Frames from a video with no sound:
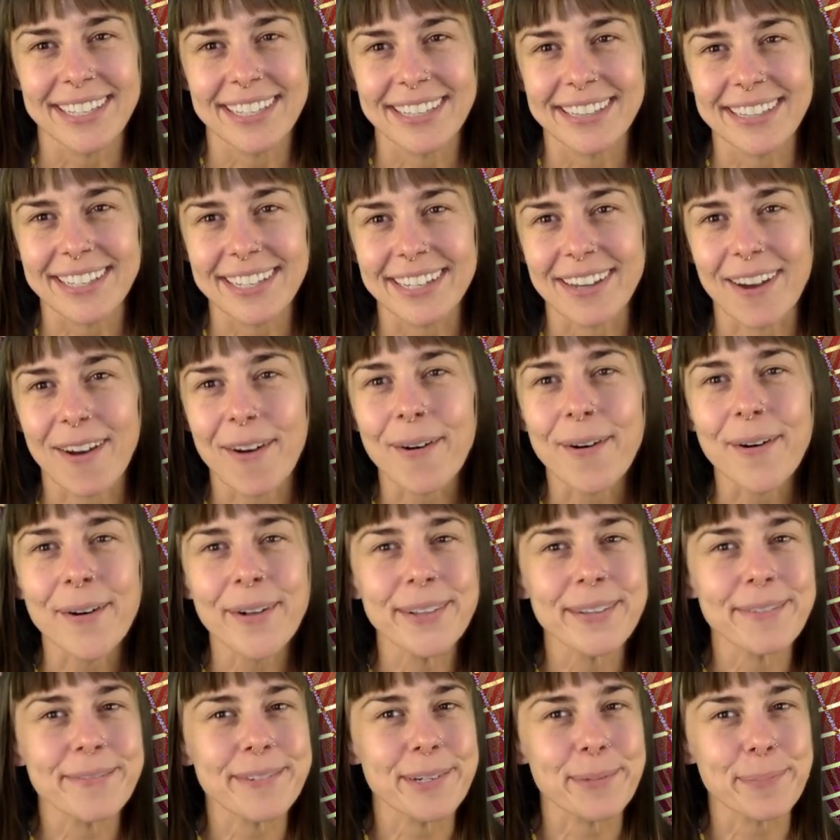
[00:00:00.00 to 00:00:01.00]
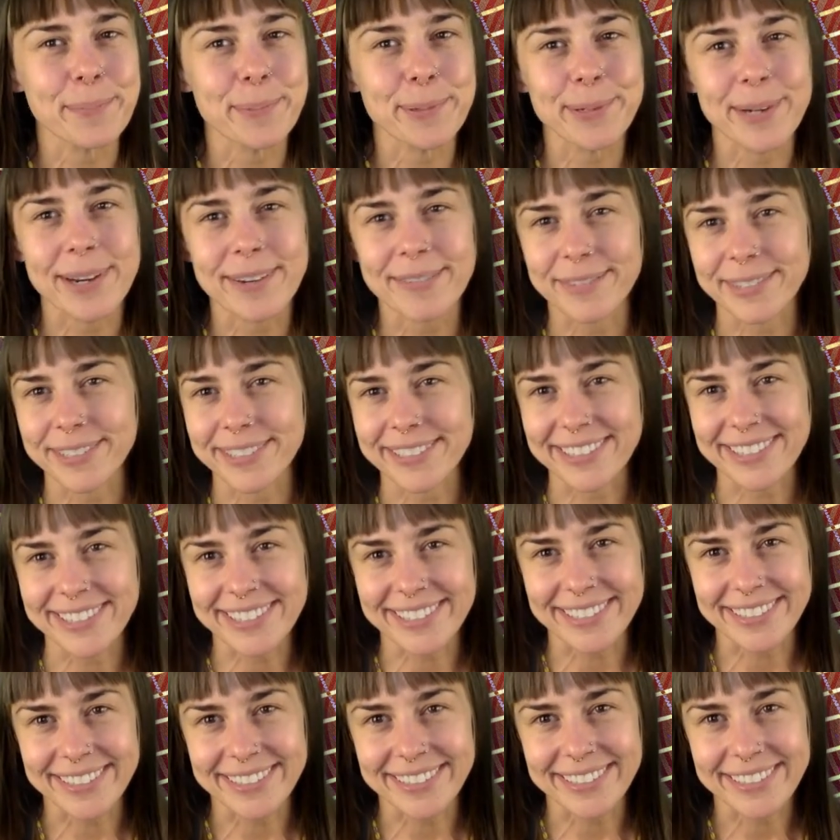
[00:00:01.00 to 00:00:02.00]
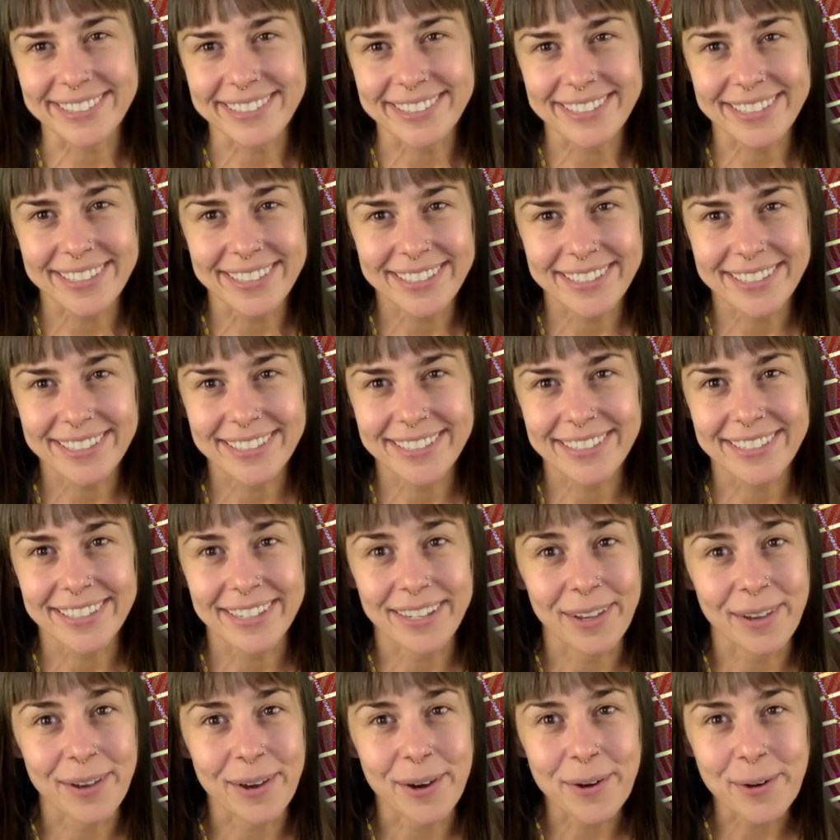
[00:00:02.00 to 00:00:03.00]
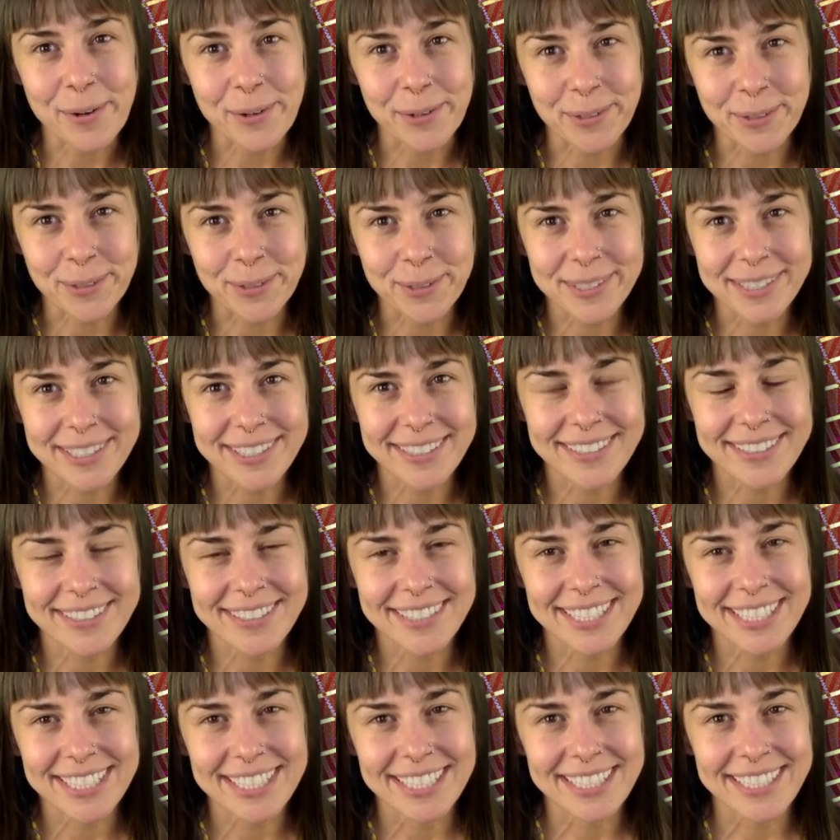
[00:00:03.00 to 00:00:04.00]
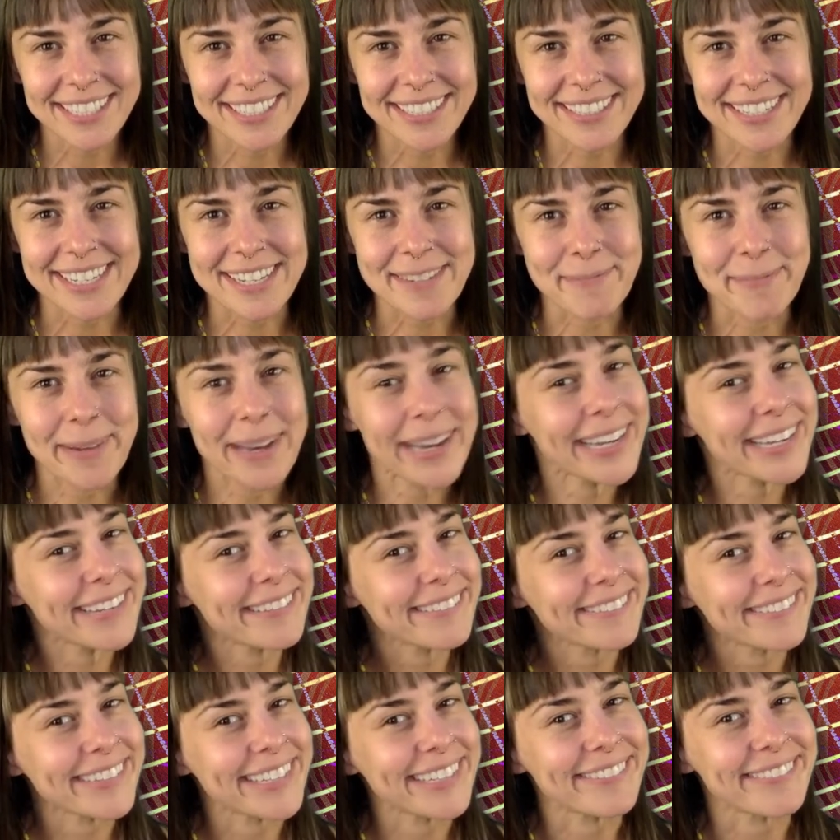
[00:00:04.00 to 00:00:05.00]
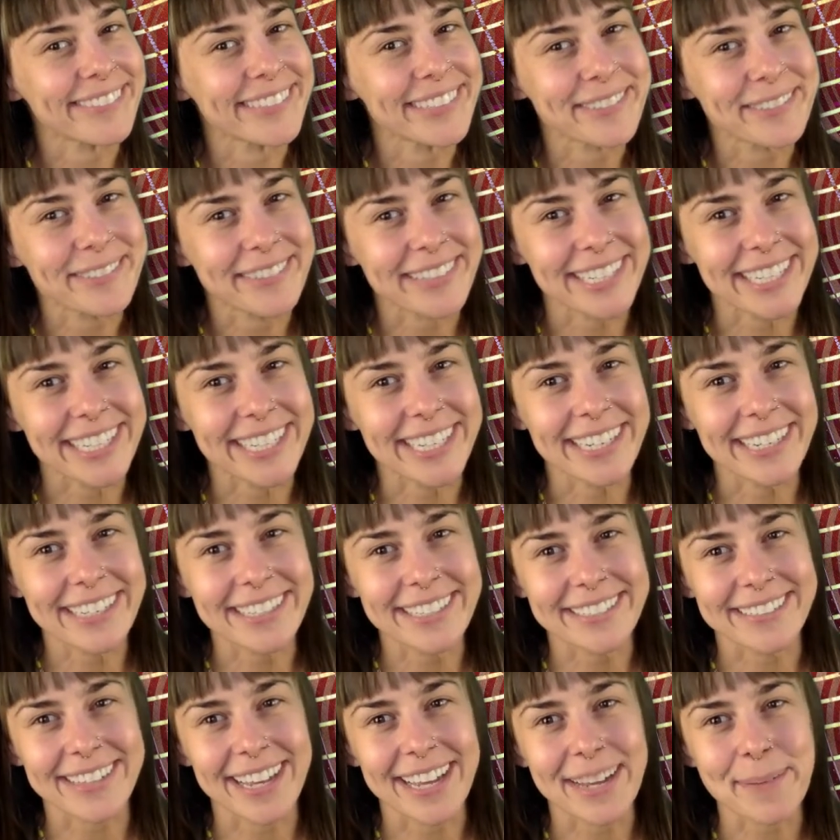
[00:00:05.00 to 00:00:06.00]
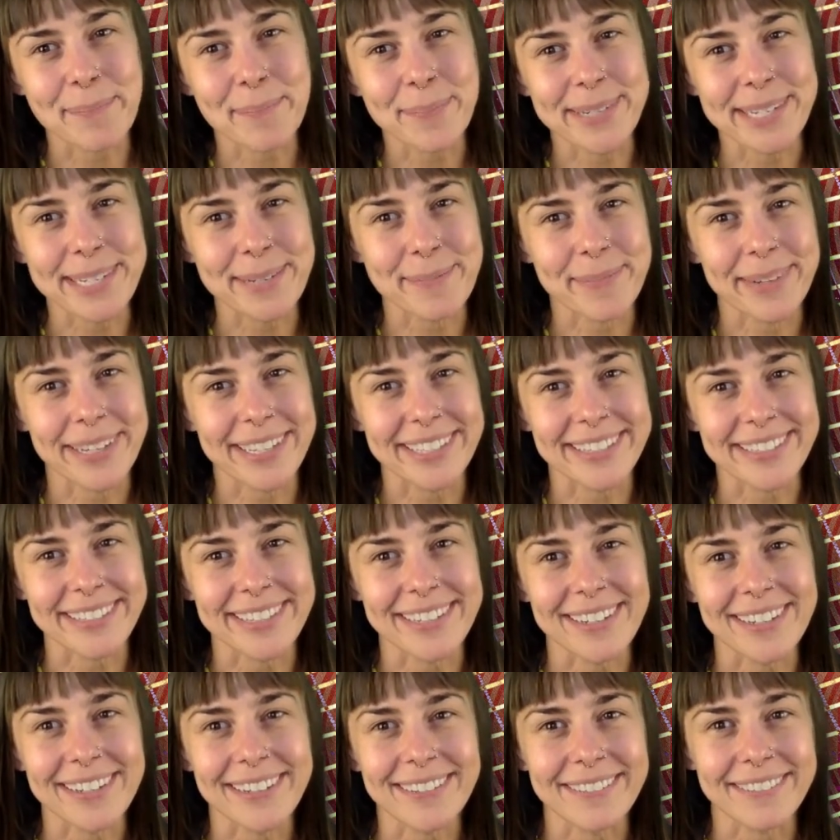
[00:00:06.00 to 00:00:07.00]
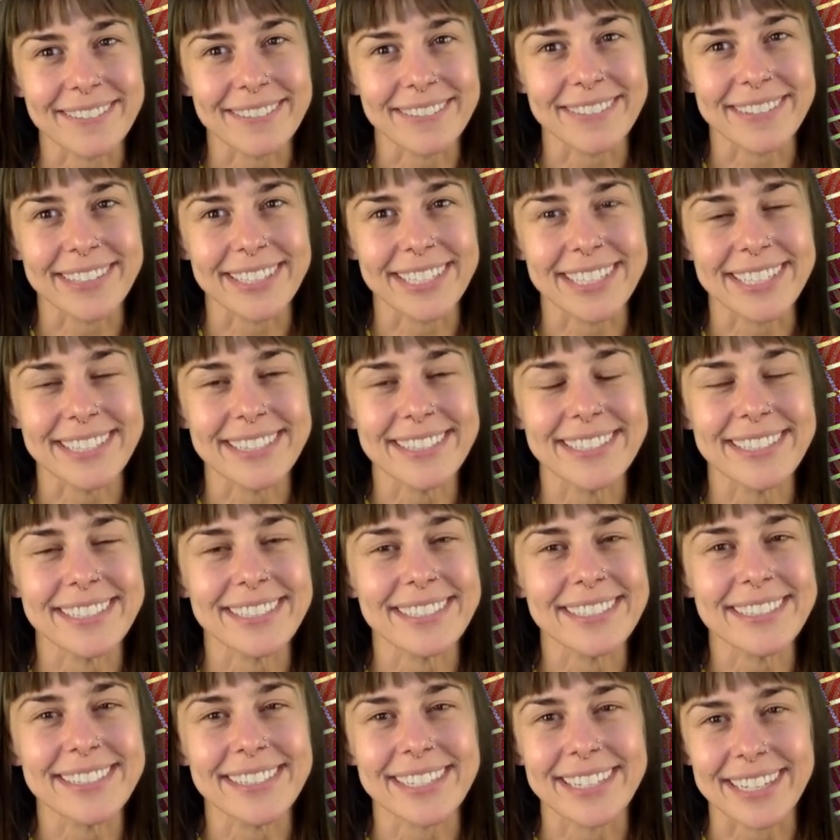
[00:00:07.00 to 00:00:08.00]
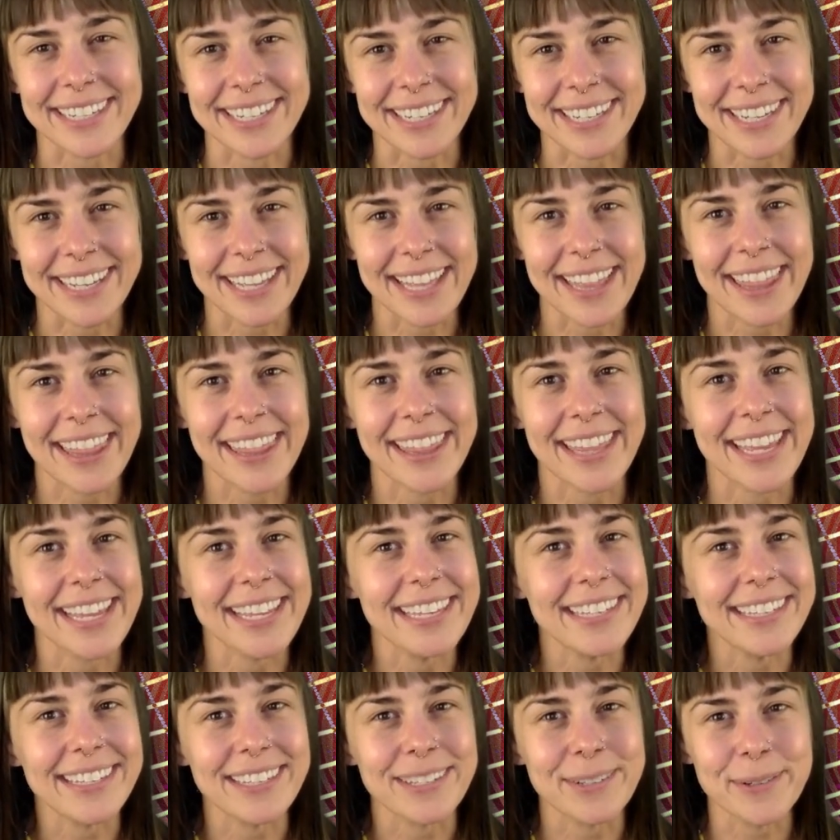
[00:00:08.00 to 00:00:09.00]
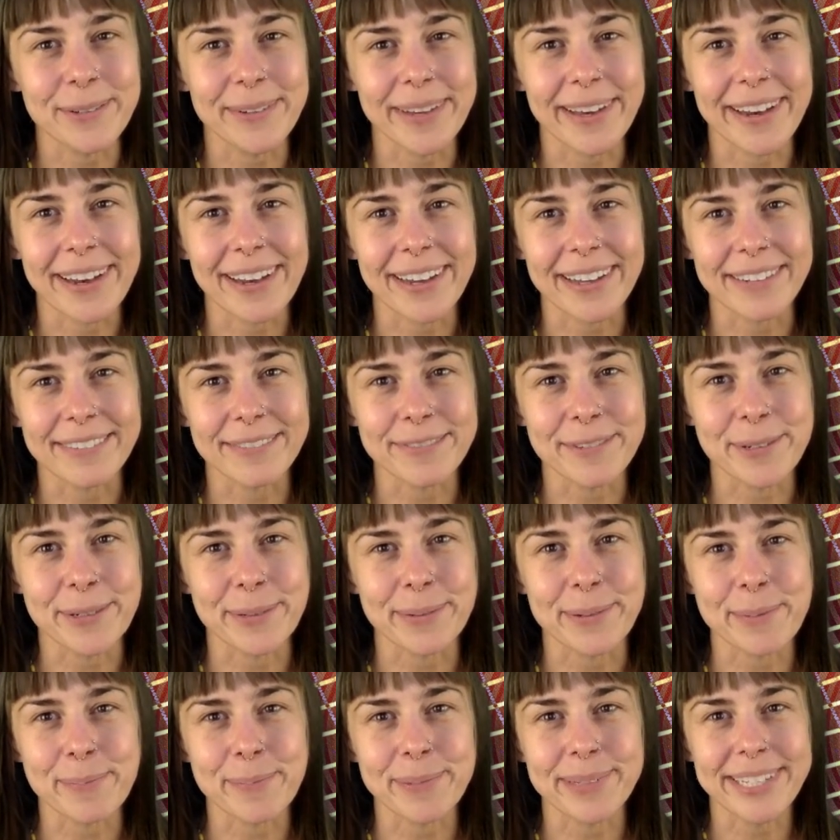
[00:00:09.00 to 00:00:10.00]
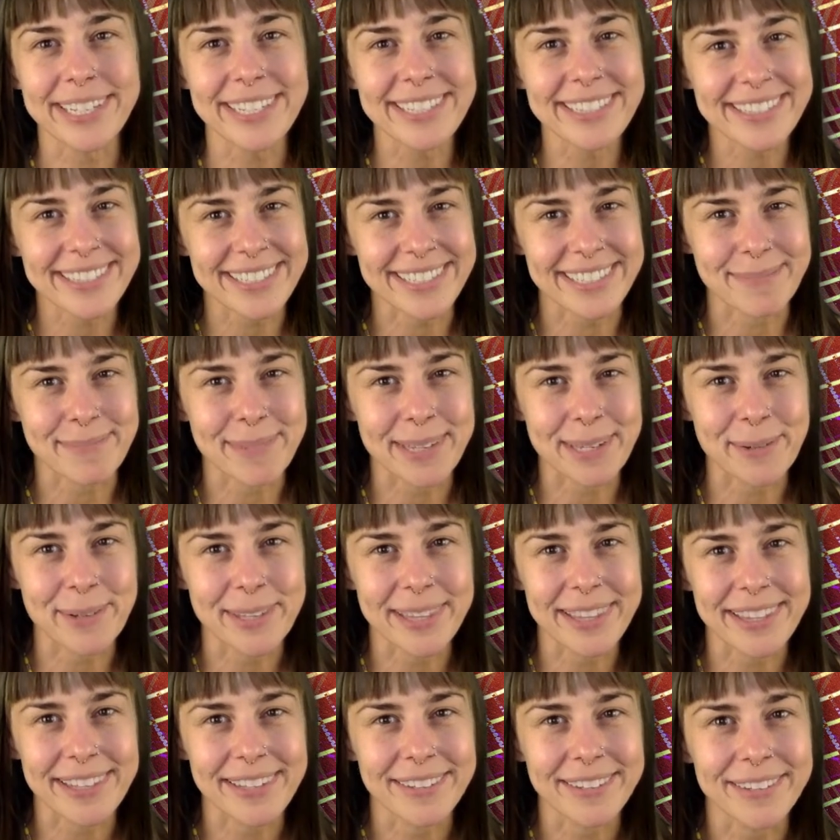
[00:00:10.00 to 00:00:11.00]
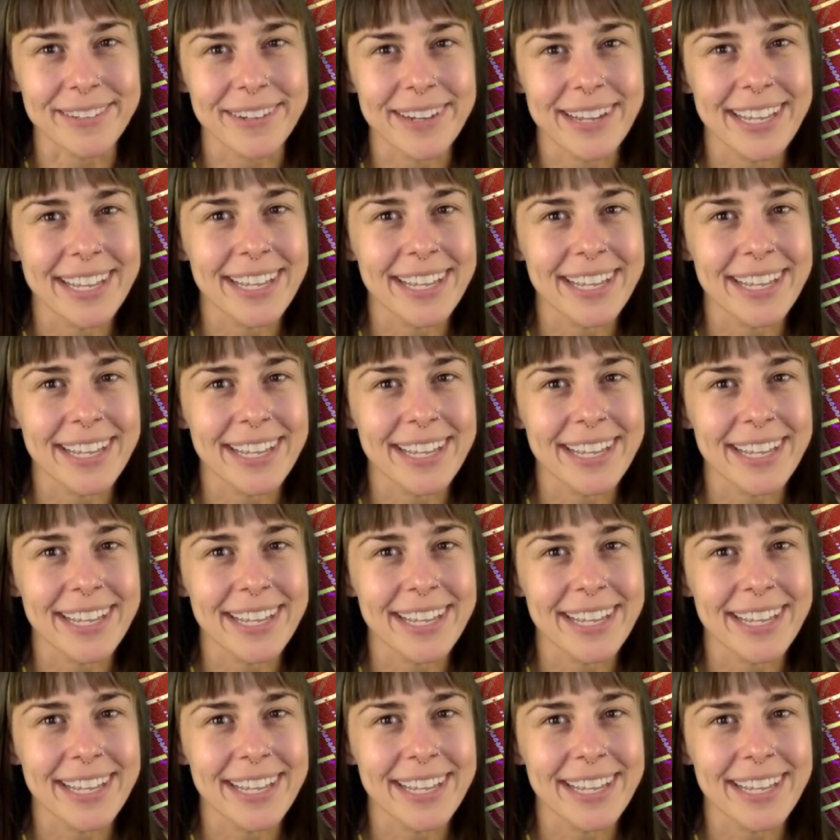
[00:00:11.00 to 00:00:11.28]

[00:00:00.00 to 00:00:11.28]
Let all of your preferences go. My favorite way to empty myself is to say, Thank you, God, for replacing me with you.